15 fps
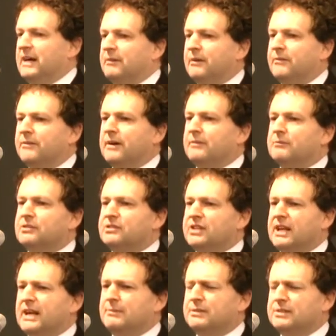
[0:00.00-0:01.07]
Farming Fund was
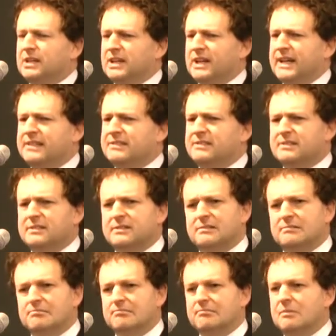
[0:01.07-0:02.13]
set up in the late
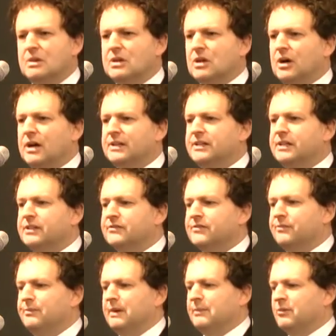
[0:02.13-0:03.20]
nineties
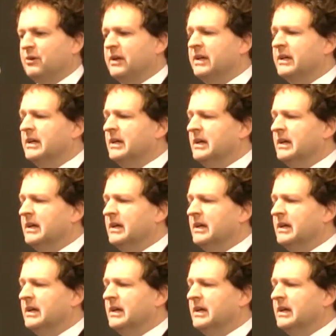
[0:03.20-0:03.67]
from memory.